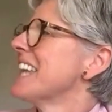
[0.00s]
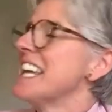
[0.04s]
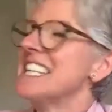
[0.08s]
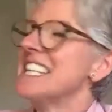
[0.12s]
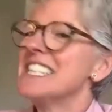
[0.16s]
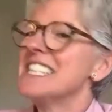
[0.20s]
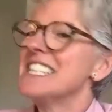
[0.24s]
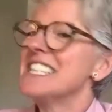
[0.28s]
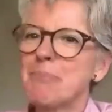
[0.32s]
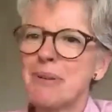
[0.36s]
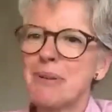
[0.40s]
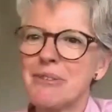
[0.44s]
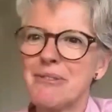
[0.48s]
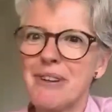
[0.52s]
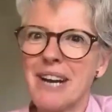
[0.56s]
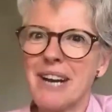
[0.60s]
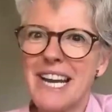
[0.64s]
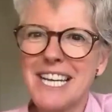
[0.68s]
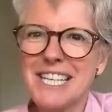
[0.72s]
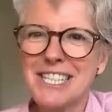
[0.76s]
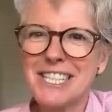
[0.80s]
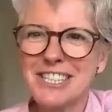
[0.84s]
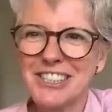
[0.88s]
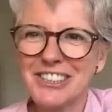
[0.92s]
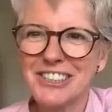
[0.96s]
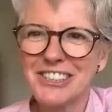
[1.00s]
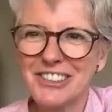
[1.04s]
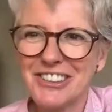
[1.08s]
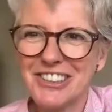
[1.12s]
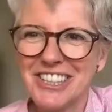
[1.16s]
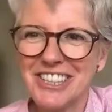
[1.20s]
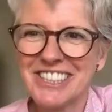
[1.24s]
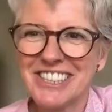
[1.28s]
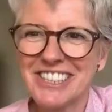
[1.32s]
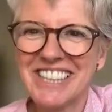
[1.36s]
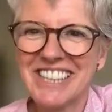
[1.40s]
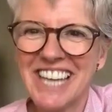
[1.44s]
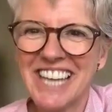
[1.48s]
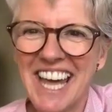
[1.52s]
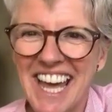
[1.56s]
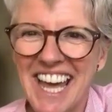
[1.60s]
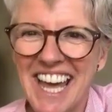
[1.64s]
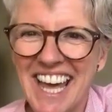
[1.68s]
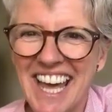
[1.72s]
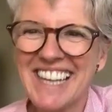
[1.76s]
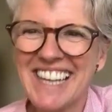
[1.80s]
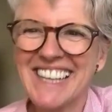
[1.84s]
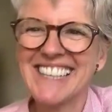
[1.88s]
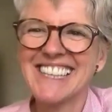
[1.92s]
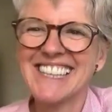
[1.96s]
inspiration on the
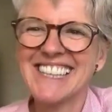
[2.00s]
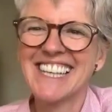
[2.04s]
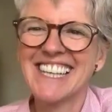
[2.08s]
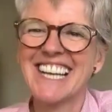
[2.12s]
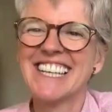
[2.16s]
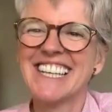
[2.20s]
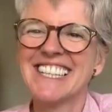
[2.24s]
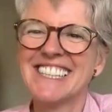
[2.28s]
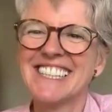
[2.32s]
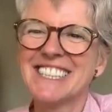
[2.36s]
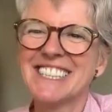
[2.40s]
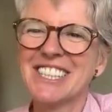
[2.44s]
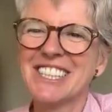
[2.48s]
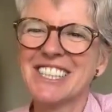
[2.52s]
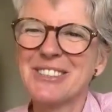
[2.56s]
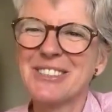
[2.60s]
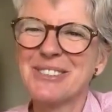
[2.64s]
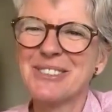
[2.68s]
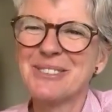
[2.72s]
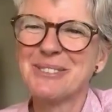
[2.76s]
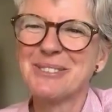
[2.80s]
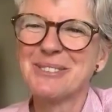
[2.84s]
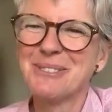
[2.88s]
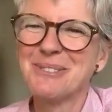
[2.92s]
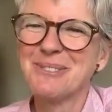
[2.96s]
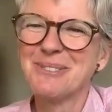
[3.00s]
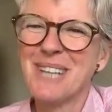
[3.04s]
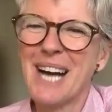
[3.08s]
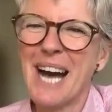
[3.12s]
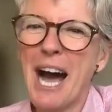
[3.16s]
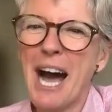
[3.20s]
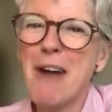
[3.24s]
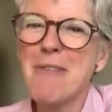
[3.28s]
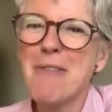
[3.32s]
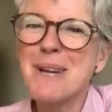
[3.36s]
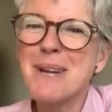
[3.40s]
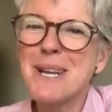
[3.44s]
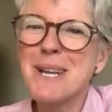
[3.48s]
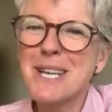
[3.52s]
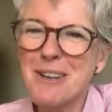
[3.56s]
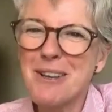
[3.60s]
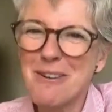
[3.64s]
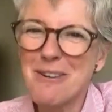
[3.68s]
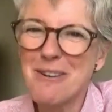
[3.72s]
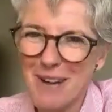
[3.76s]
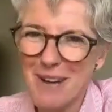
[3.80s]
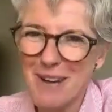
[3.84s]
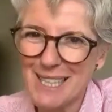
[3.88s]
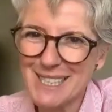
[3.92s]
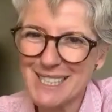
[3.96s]
day. And so how many
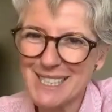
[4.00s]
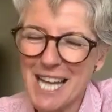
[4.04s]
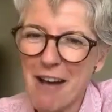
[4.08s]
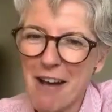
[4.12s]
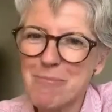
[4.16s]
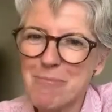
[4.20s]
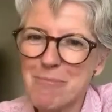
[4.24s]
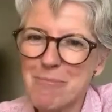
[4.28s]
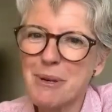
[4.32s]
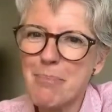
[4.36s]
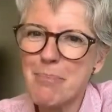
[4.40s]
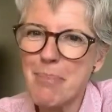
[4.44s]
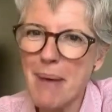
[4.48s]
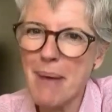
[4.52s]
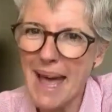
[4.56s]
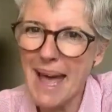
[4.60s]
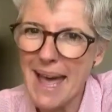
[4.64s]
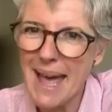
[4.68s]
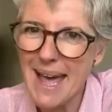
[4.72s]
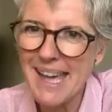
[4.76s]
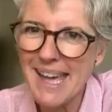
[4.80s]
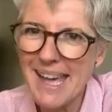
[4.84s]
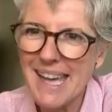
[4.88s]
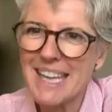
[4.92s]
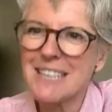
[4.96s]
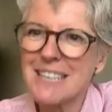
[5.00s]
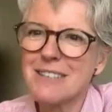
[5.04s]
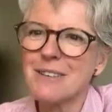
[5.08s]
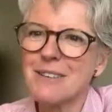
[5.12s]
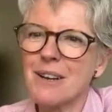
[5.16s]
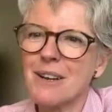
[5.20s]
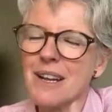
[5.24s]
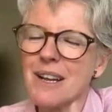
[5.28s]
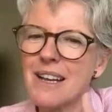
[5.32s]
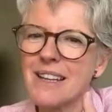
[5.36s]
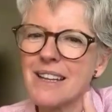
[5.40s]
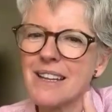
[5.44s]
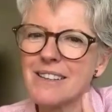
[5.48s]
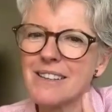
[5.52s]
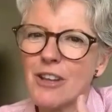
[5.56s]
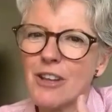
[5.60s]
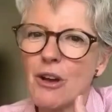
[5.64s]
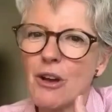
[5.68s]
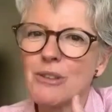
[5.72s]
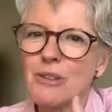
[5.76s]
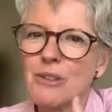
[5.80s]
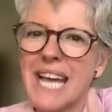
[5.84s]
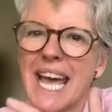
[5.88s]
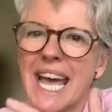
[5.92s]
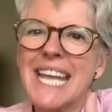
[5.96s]
of us have prepared
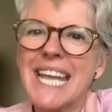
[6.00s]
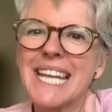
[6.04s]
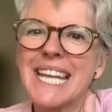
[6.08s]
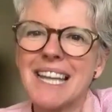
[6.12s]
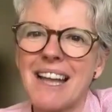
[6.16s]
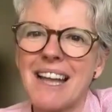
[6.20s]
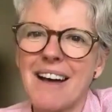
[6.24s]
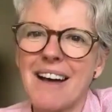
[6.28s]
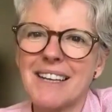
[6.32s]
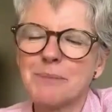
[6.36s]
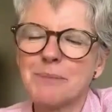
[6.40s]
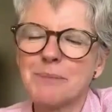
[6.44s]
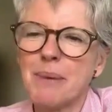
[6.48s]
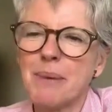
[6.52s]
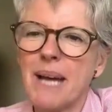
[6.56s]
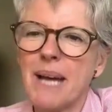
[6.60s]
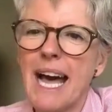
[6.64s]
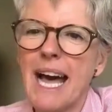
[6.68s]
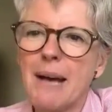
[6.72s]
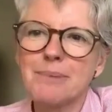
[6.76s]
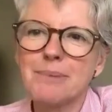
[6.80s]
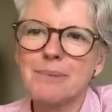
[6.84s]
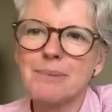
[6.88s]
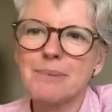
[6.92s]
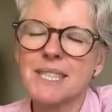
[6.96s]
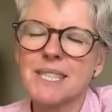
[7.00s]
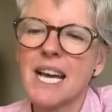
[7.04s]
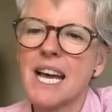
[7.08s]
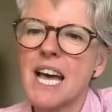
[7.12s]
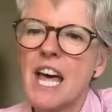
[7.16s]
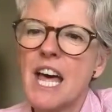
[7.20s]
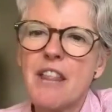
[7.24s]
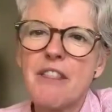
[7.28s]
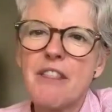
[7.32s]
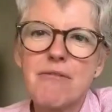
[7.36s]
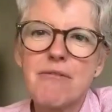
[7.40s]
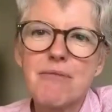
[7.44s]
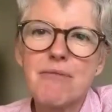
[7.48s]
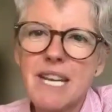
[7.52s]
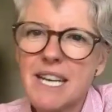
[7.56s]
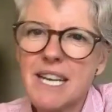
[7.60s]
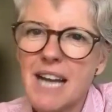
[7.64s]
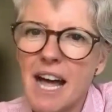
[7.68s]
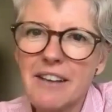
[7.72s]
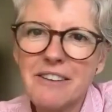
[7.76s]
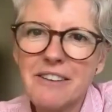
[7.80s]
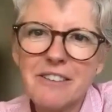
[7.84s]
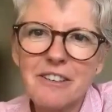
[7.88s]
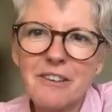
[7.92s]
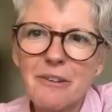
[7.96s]
those headlines, perhaps
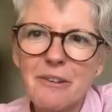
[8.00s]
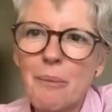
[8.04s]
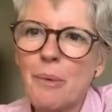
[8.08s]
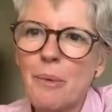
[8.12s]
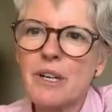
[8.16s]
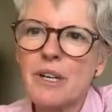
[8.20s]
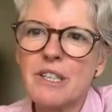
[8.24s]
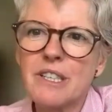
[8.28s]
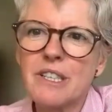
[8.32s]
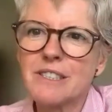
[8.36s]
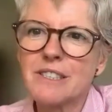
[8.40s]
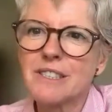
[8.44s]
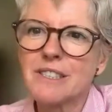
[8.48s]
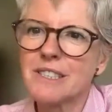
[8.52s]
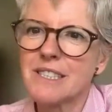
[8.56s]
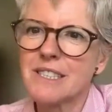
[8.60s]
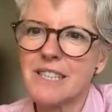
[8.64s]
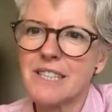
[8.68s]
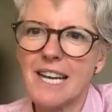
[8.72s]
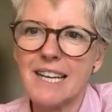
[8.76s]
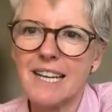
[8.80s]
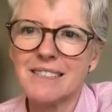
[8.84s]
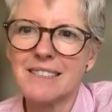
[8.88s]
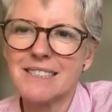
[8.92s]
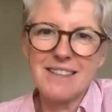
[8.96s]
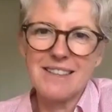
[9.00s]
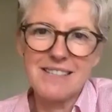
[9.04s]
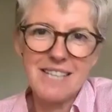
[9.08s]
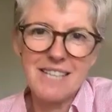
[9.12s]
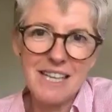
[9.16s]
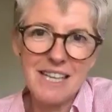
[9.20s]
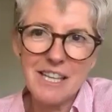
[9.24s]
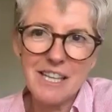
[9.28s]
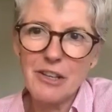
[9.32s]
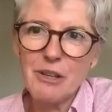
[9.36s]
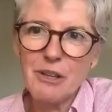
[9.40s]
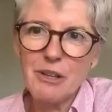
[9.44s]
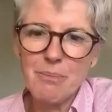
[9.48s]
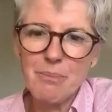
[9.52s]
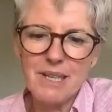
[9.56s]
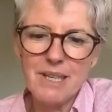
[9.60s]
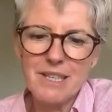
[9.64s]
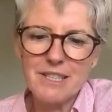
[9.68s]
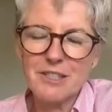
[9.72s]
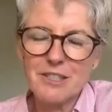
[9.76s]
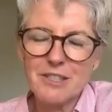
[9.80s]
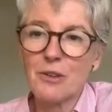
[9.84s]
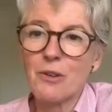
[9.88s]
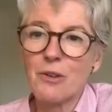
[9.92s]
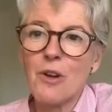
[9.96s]
300 words that tell the other
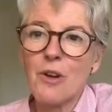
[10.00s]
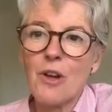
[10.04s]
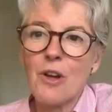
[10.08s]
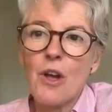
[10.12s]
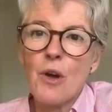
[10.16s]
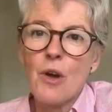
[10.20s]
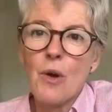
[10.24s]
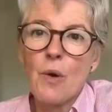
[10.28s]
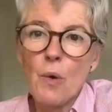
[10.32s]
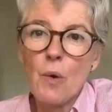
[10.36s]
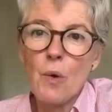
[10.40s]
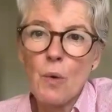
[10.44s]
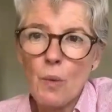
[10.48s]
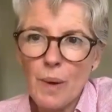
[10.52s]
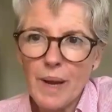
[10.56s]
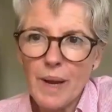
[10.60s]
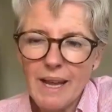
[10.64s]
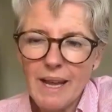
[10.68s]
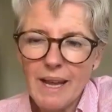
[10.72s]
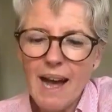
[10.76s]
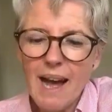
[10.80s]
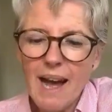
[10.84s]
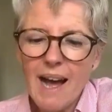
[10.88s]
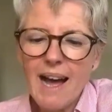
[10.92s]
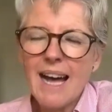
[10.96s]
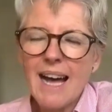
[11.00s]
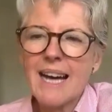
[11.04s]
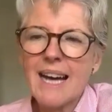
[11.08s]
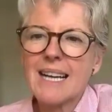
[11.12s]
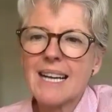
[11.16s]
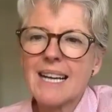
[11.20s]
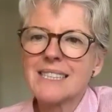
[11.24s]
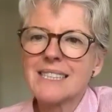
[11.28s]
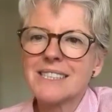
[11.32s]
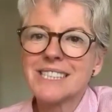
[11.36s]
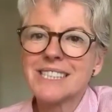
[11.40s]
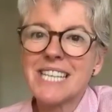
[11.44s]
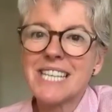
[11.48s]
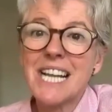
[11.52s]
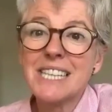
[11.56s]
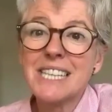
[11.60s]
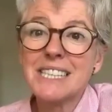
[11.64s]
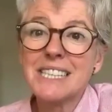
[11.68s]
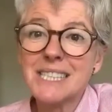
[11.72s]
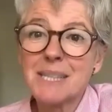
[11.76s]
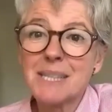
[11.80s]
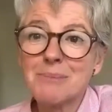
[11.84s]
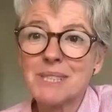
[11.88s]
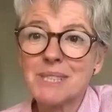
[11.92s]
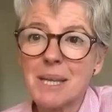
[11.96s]
person who we are, tells
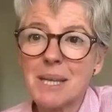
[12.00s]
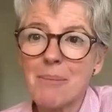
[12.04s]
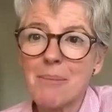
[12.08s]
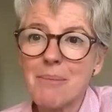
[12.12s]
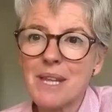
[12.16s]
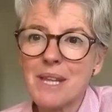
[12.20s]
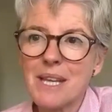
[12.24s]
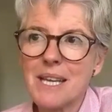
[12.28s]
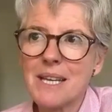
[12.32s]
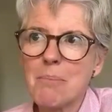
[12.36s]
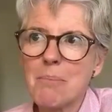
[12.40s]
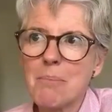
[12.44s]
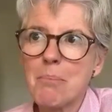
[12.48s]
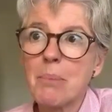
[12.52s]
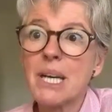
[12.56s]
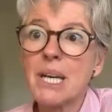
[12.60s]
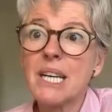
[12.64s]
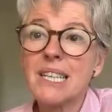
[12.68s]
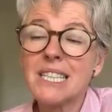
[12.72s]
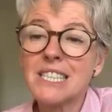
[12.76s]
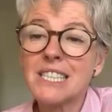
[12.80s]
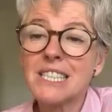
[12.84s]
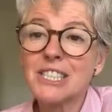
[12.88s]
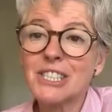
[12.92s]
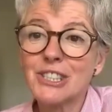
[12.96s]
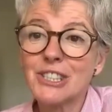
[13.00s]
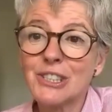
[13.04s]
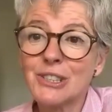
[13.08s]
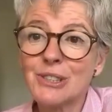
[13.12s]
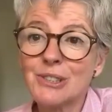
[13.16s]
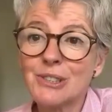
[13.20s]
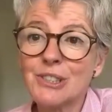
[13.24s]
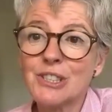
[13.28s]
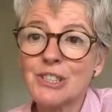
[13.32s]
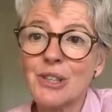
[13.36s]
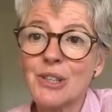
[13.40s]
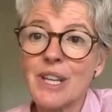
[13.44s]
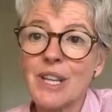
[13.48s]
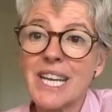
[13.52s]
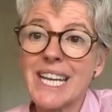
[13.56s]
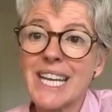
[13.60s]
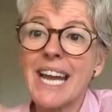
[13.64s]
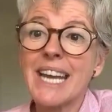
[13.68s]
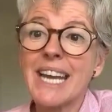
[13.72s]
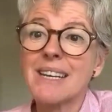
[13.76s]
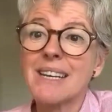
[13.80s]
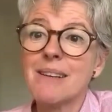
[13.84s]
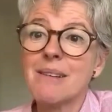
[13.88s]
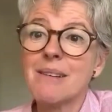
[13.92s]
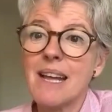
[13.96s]
them something personal so they
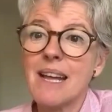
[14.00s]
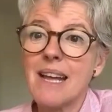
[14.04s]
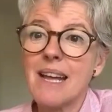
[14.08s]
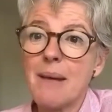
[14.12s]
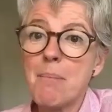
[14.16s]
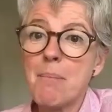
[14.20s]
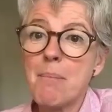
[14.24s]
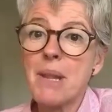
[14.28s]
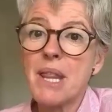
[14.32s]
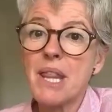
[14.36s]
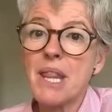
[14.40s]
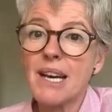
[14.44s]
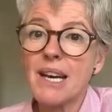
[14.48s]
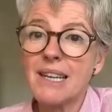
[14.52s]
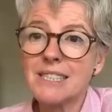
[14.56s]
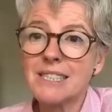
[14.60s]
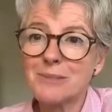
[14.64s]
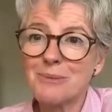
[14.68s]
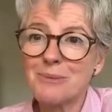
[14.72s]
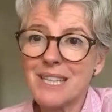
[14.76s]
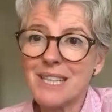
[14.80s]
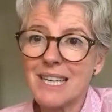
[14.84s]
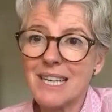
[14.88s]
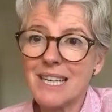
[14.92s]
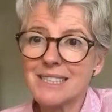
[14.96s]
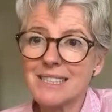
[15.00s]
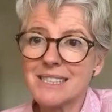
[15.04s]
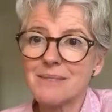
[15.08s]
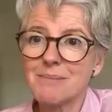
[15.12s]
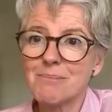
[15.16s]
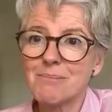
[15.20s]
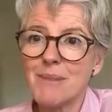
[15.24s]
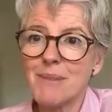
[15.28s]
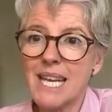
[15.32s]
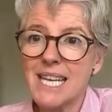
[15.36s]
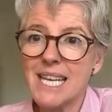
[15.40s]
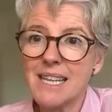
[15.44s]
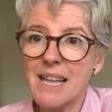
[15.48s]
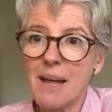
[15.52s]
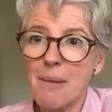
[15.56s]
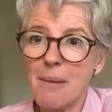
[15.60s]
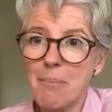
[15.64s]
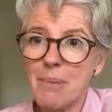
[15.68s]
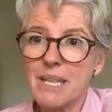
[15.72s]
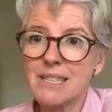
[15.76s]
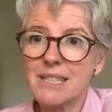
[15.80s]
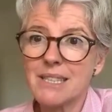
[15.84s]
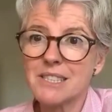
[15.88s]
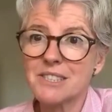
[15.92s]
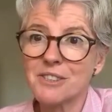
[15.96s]
can empathize with us and make that
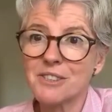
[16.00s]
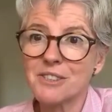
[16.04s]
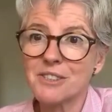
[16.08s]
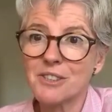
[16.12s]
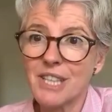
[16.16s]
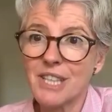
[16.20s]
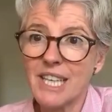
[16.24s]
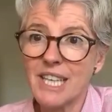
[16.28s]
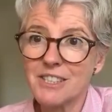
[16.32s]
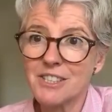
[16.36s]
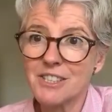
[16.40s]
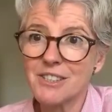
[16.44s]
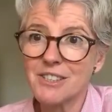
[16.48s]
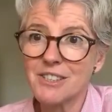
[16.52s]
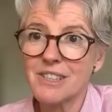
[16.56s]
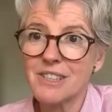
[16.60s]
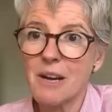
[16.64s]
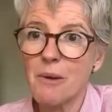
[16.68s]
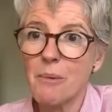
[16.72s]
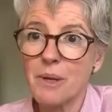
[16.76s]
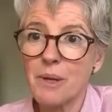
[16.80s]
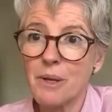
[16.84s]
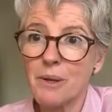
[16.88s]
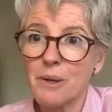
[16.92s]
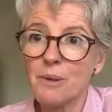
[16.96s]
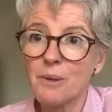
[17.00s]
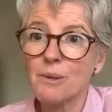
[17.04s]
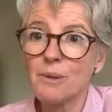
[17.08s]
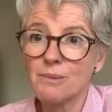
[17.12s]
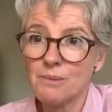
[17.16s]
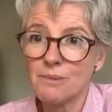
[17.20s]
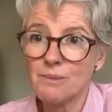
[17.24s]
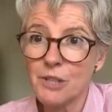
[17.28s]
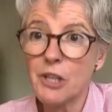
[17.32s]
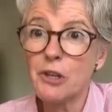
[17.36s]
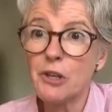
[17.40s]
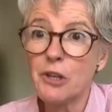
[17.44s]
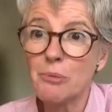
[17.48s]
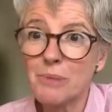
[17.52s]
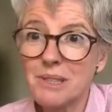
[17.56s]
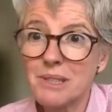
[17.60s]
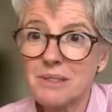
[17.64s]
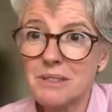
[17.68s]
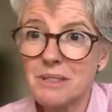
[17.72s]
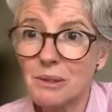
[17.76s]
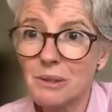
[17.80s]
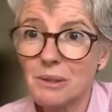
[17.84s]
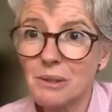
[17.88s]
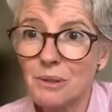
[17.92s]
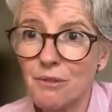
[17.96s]
personal connection that we all
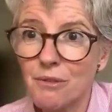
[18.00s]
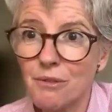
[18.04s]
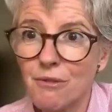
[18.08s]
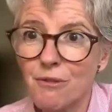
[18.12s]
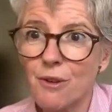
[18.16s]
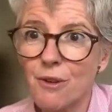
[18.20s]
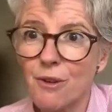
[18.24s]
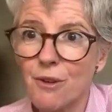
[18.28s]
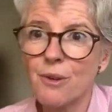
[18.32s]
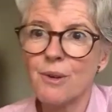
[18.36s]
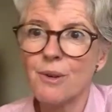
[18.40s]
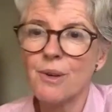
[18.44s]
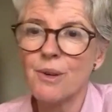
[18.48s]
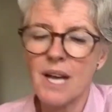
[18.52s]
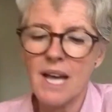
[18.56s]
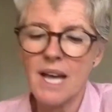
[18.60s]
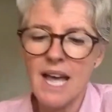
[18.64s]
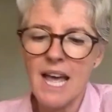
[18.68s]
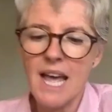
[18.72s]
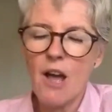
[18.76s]
humans look for.